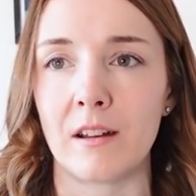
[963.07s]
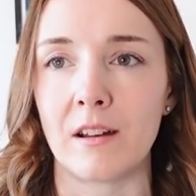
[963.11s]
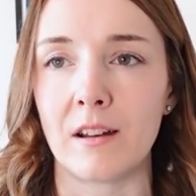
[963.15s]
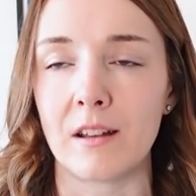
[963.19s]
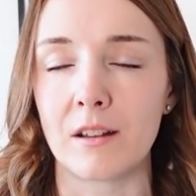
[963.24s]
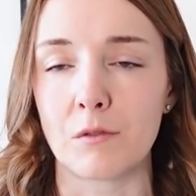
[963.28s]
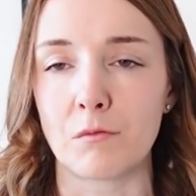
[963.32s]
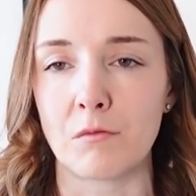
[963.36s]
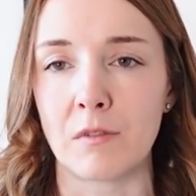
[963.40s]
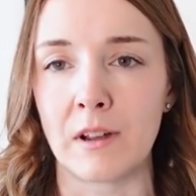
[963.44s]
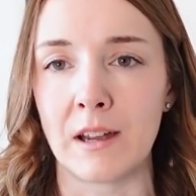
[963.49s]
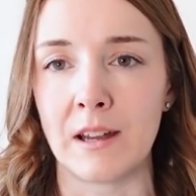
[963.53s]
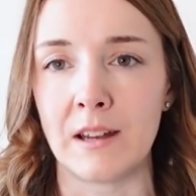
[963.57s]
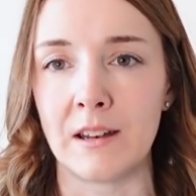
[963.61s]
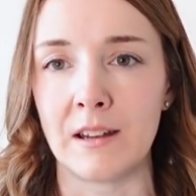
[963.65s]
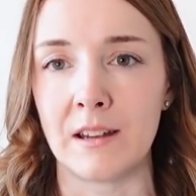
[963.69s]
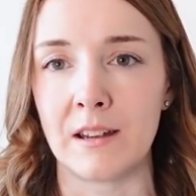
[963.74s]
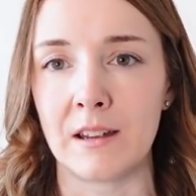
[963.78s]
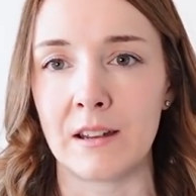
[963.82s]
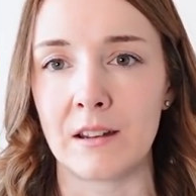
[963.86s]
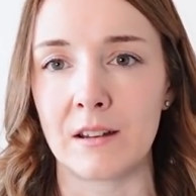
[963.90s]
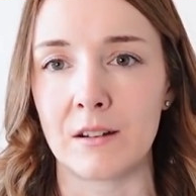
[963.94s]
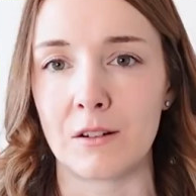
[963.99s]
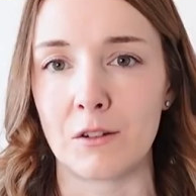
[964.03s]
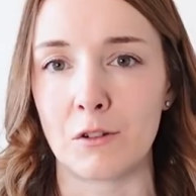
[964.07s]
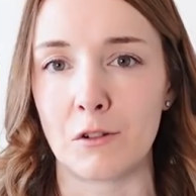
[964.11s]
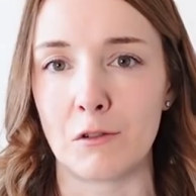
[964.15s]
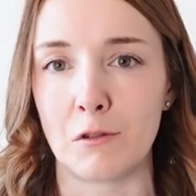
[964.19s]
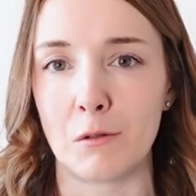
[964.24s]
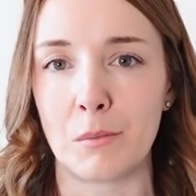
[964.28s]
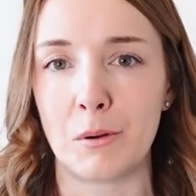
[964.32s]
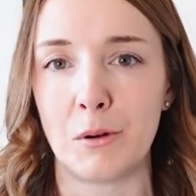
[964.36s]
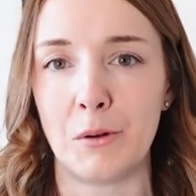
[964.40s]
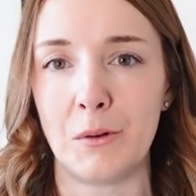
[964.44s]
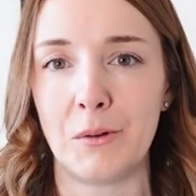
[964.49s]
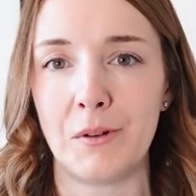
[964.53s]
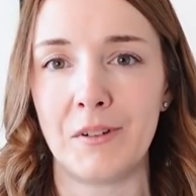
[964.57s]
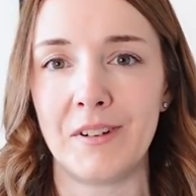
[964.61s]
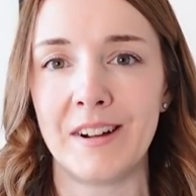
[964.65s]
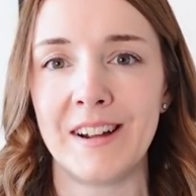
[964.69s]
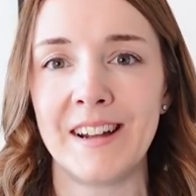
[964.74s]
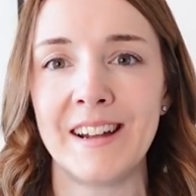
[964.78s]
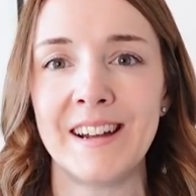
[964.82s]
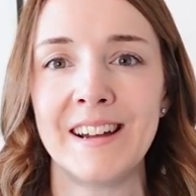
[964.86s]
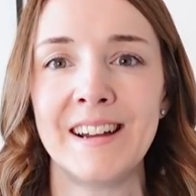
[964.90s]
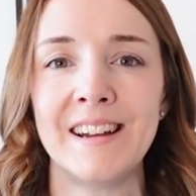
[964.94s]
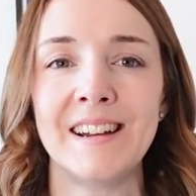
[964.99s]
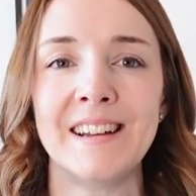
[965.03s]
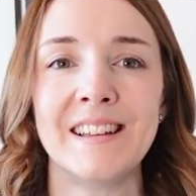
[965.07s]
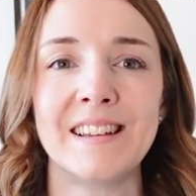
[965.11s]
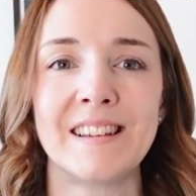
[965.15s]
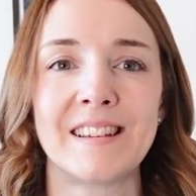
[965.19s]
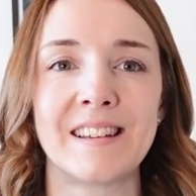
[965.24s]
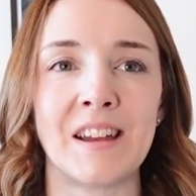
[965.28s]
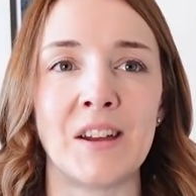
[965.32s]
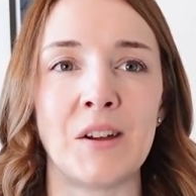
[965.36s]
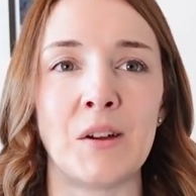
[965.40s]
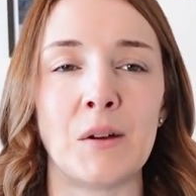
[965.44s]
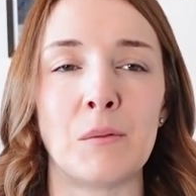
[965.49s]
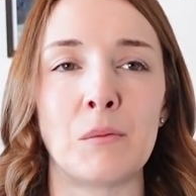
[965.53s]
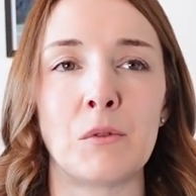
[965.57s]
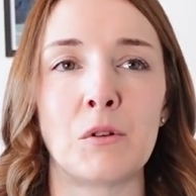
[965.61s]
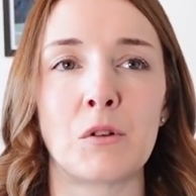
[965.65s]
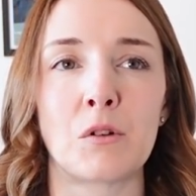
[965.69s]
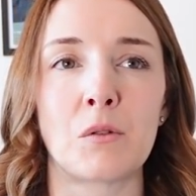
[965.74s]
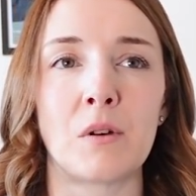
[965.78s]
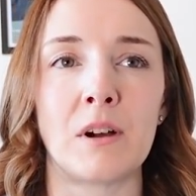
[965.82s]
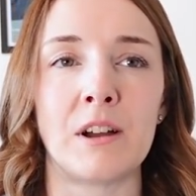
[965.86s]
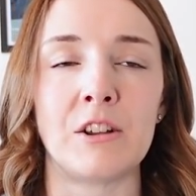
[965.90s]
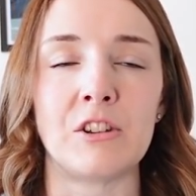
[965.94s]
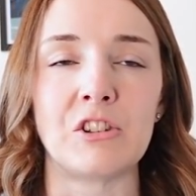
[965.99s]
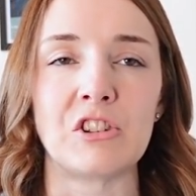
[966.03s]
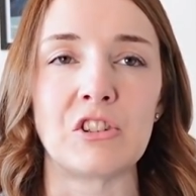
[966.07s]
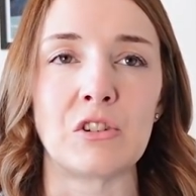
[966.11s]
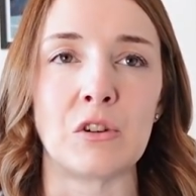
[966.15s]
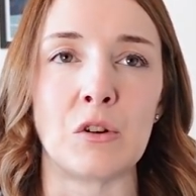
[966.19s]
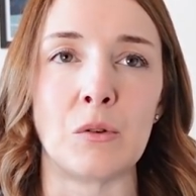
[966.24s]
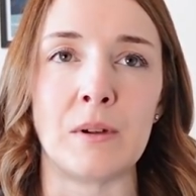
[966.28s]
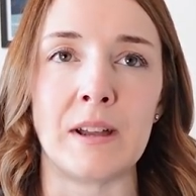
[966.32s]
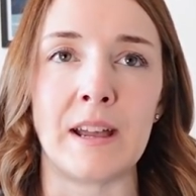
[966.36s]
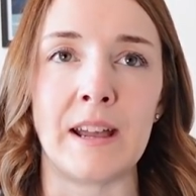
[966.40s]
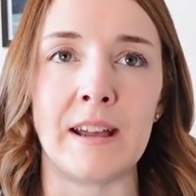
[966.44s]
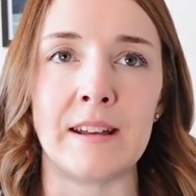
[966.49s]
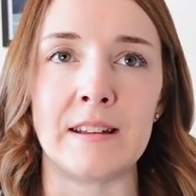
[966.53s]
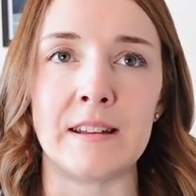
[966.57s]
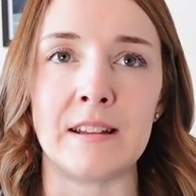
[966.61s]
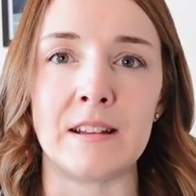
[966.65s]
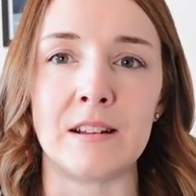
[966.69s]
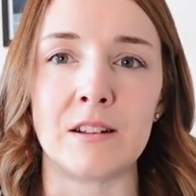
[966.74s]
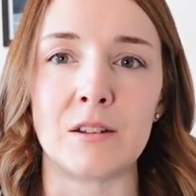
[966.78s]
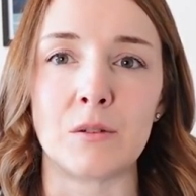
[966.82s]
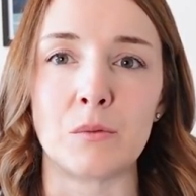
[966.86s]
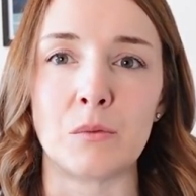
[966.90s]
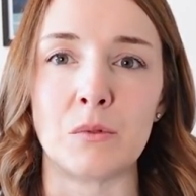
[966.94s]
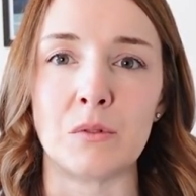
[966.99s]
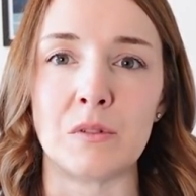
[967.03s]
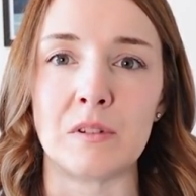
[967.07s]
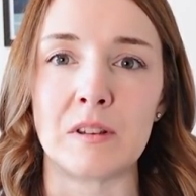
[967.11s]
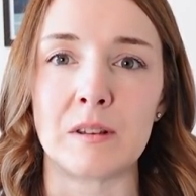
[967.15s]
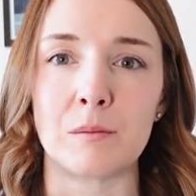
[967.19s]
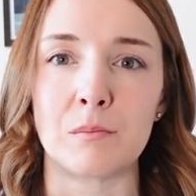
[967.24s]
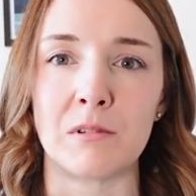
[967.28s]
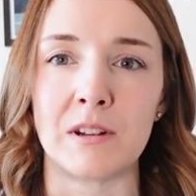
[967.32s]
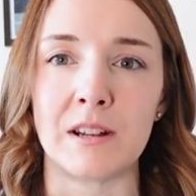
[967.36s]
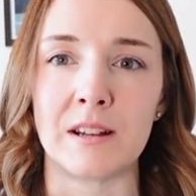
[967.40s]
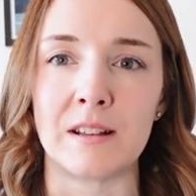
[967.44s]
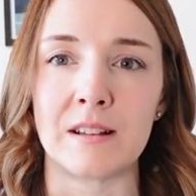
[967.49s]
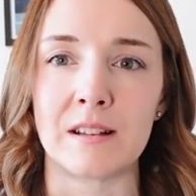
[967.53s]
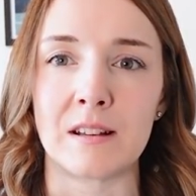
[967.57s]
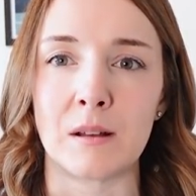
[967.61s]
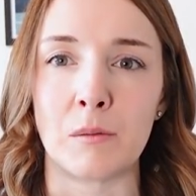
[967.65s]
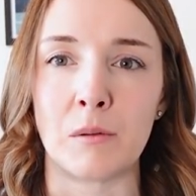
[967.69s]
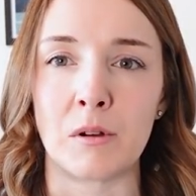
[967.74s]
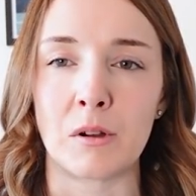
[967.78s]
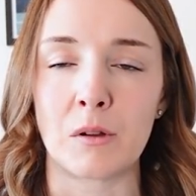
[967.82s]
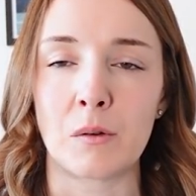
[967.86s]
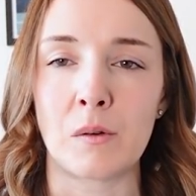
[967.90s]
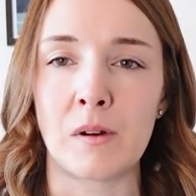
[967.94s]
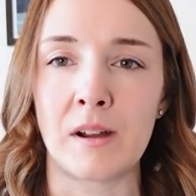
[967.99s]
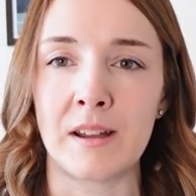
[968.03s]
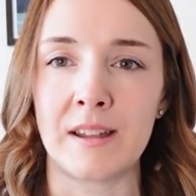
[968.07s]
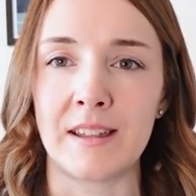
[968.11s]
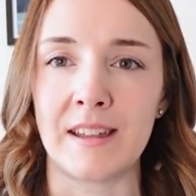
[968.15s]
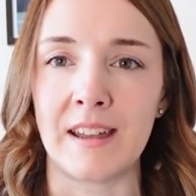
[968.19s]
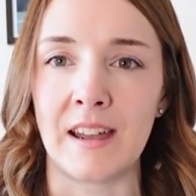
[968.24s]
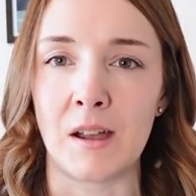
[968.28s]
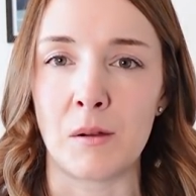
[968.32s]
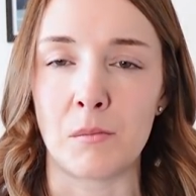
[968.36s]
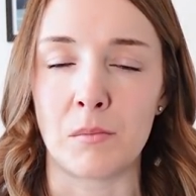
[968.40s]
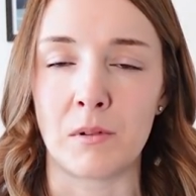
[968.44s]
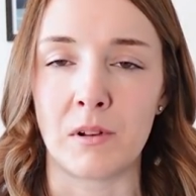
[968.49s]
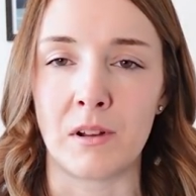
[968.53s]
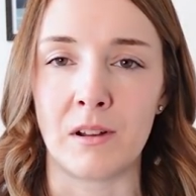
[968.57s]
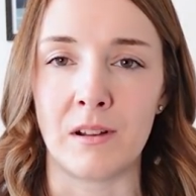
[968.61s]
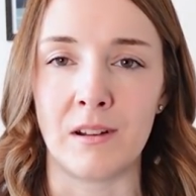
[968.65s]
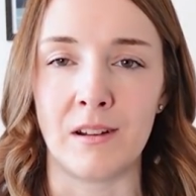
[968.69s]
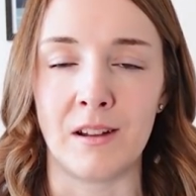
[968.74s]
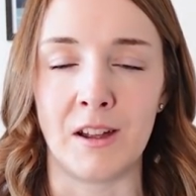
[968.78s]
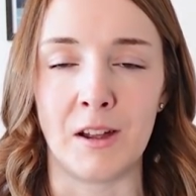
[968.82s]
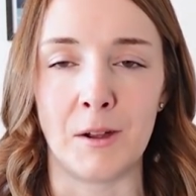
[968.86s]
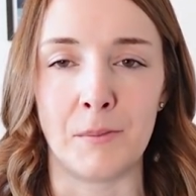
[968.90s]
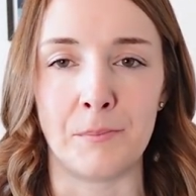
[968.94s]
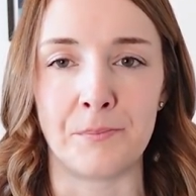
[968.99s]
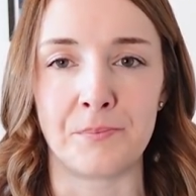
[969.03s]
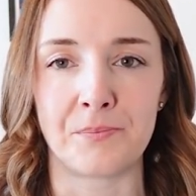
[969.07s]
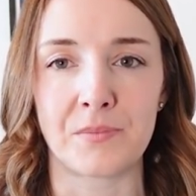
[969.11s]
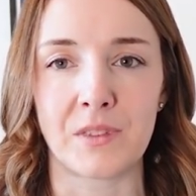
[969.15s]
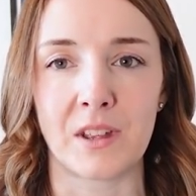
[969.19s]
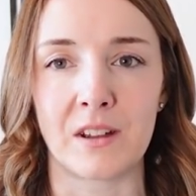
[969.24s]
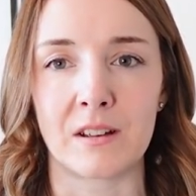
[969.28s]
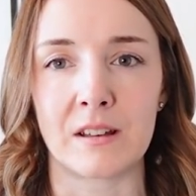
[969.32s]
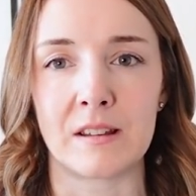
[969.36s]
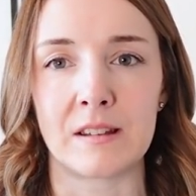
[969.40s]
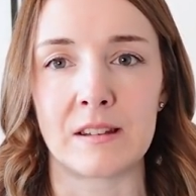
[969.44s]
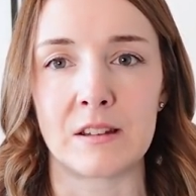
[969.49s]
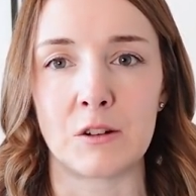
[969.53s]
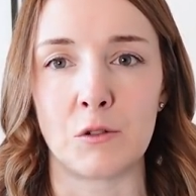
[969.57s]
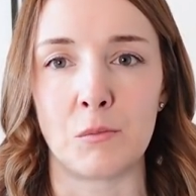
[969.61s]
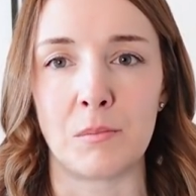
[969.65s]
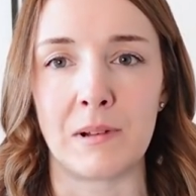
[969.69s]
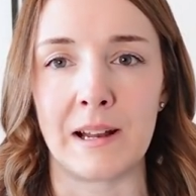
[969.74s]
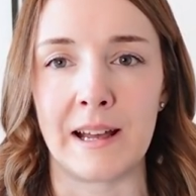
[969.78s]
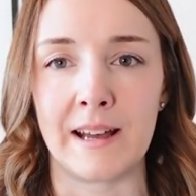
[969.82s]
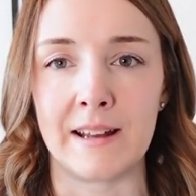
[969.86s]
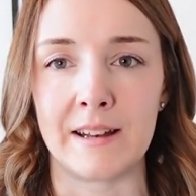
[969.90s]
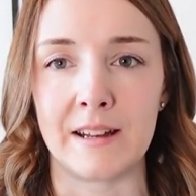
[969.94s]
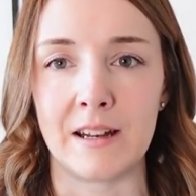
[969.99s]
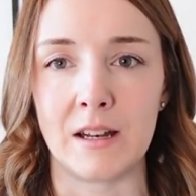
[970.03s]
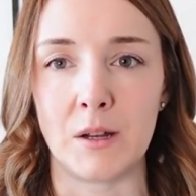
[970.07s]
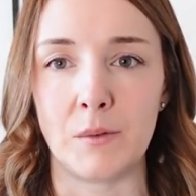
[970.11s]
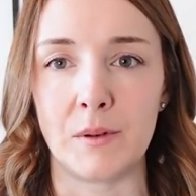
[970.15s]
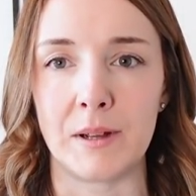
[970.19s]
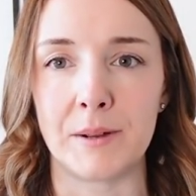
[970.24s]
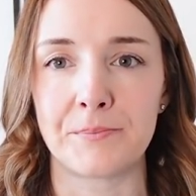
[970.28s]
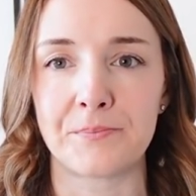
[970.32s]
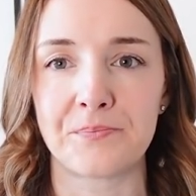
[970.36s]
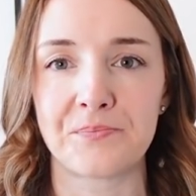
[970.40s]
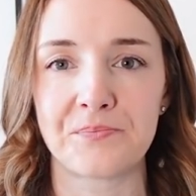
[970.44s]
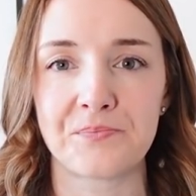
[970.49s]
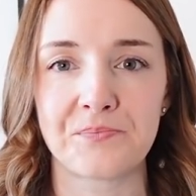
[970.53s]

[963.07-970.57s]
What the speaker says: It's raining and horrible, so I'm not quite sure we're heading towards spring and summer quite yet, but I can still plan anyway.